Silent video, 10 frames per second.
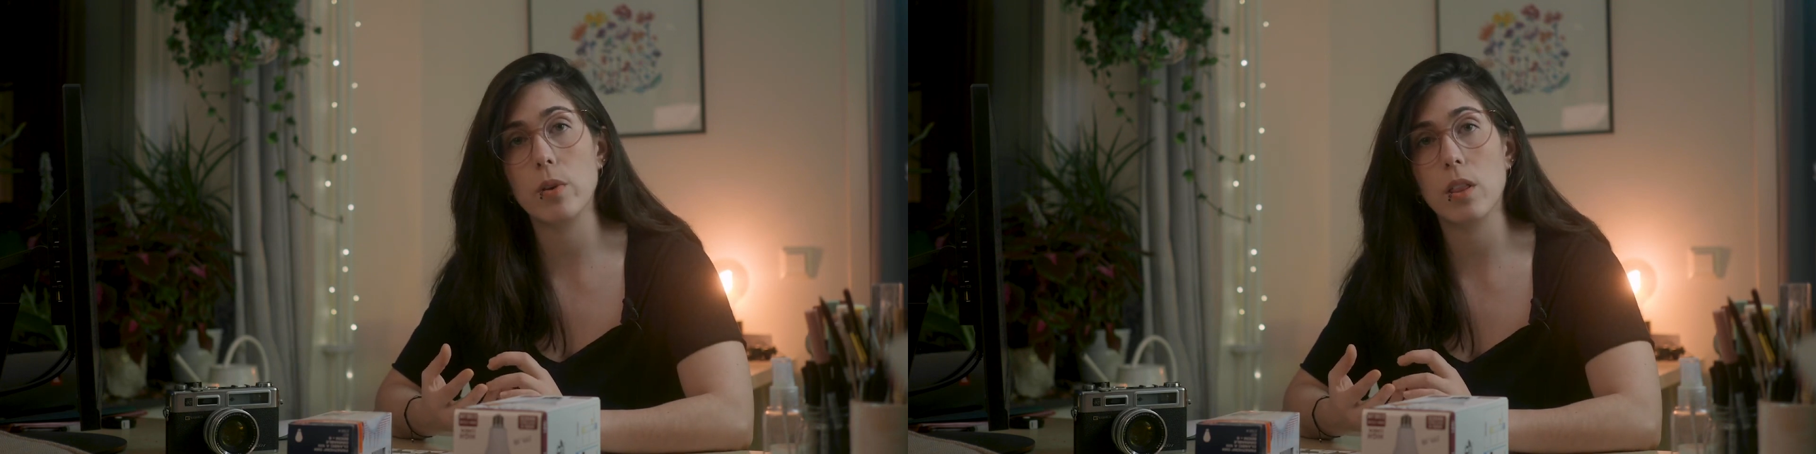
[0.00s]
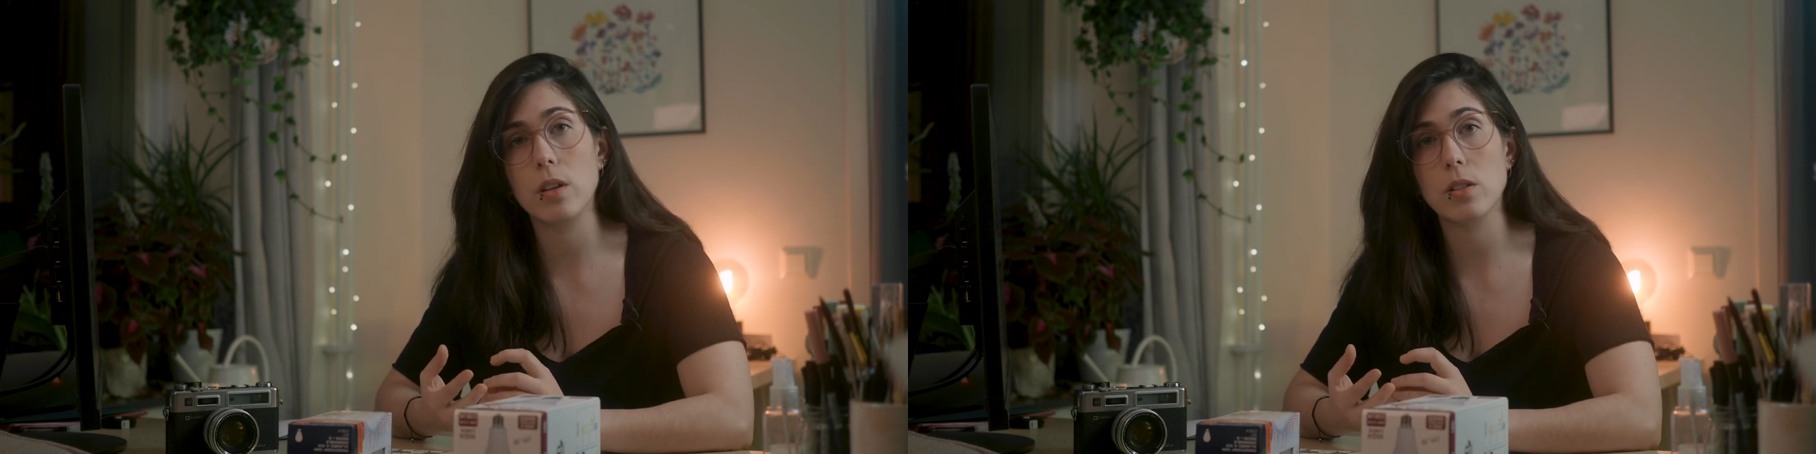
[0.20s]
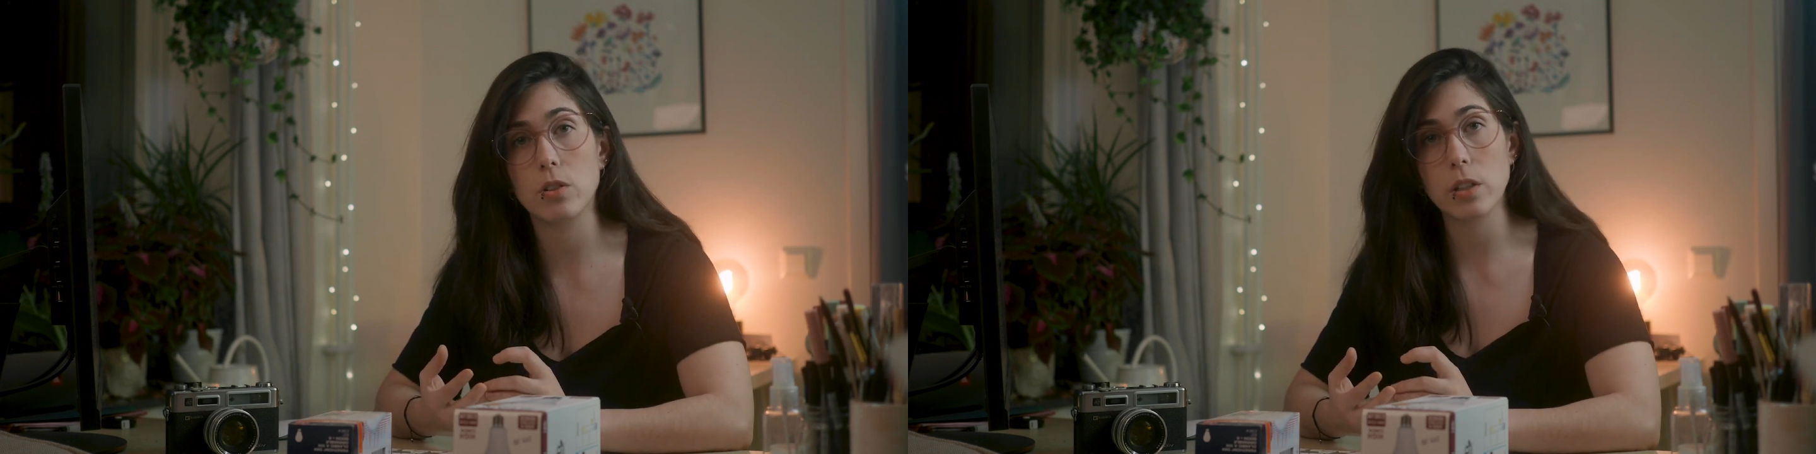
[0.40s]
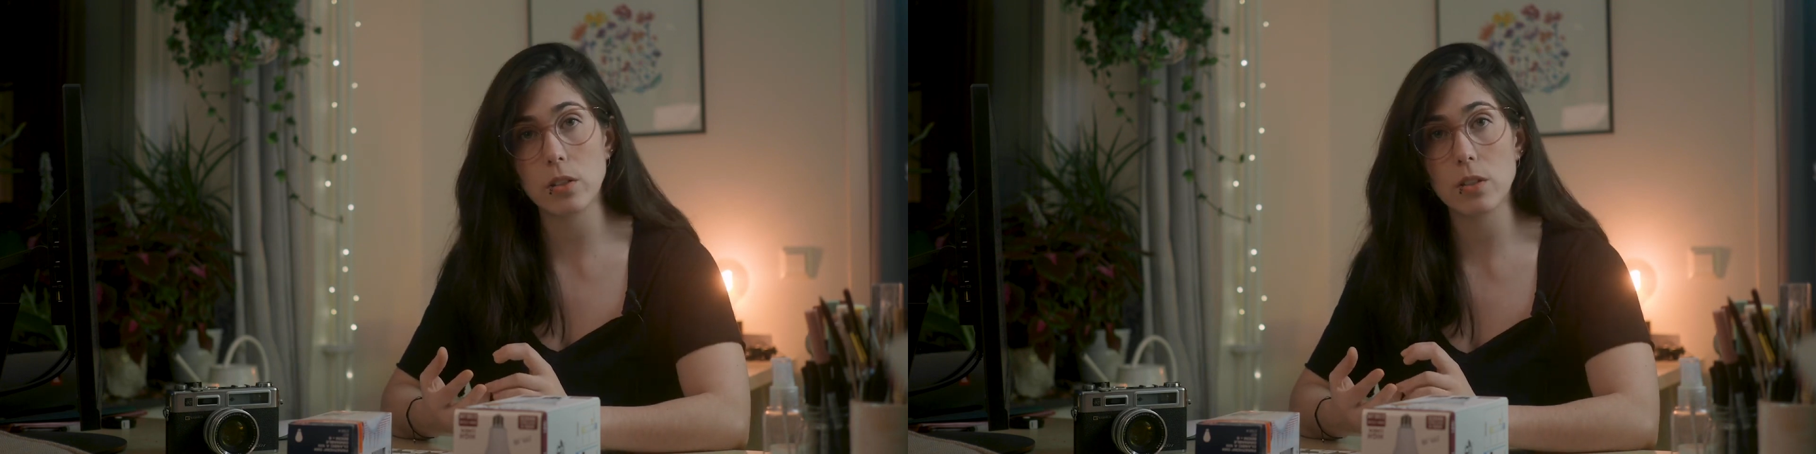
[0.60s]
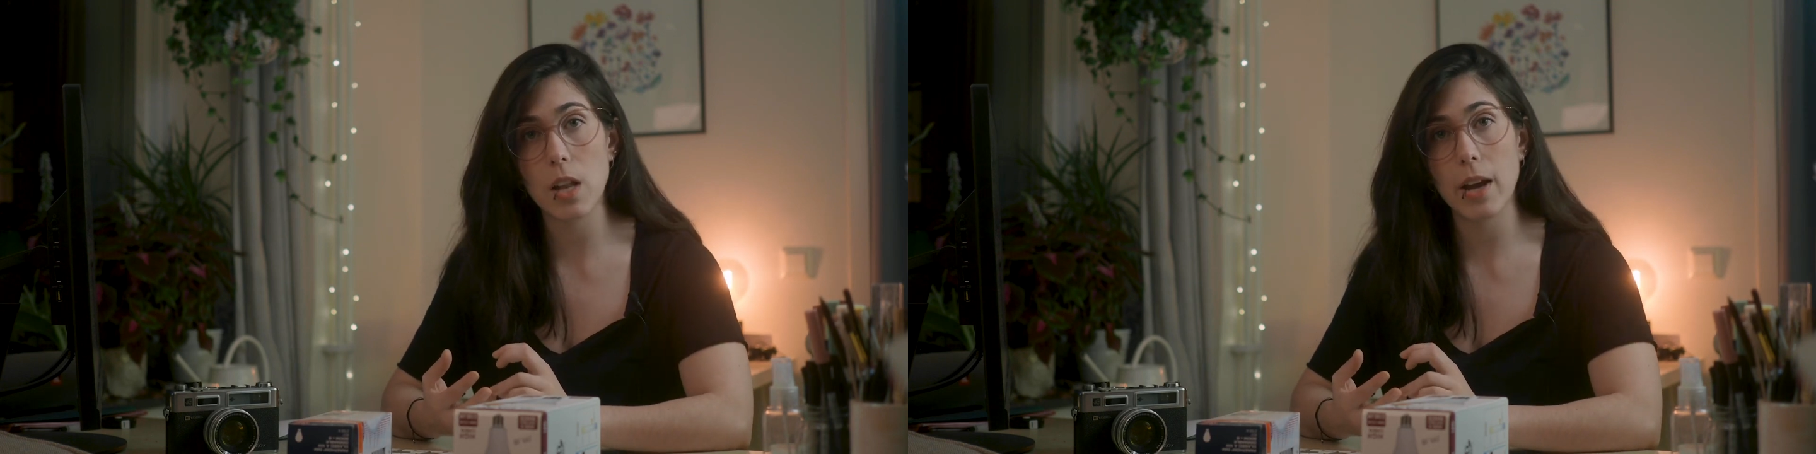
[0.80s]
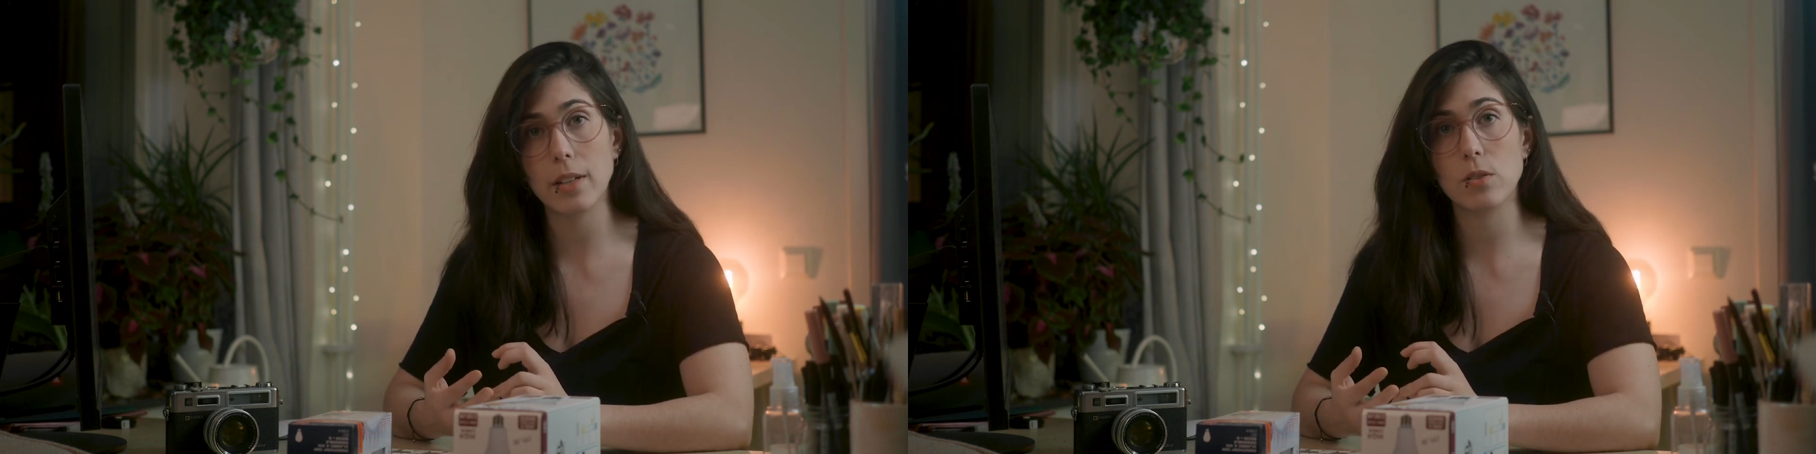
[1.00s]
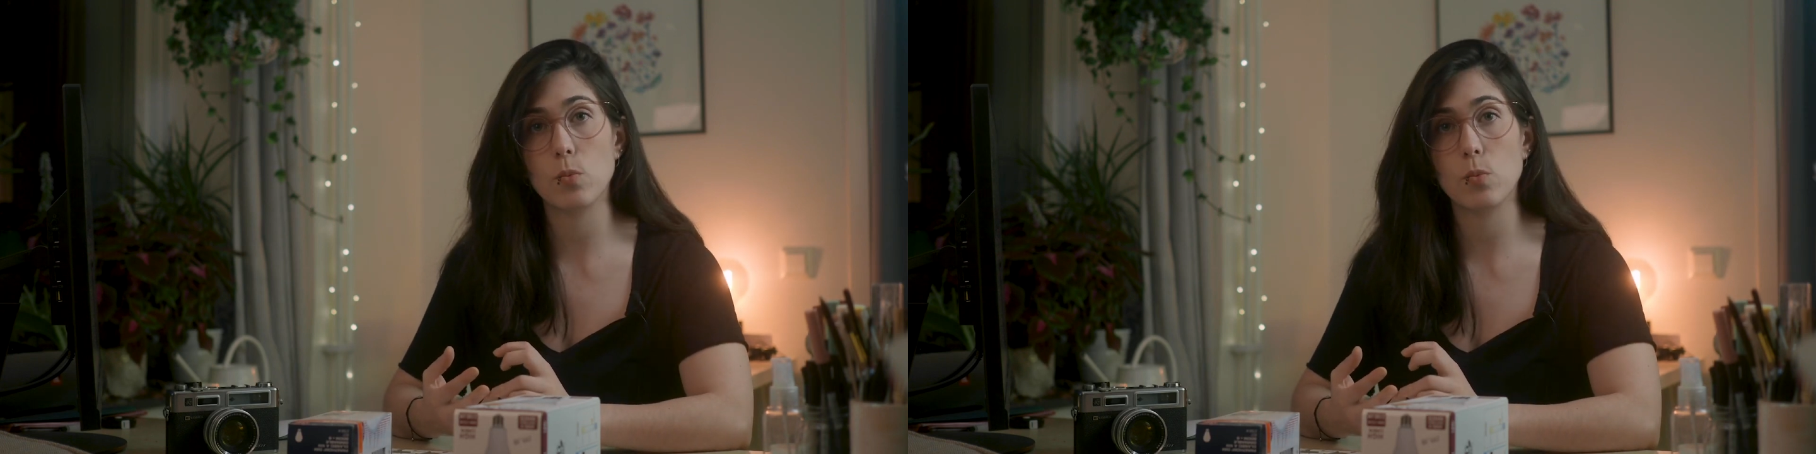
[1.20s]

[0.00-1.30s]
with discontinuous lights,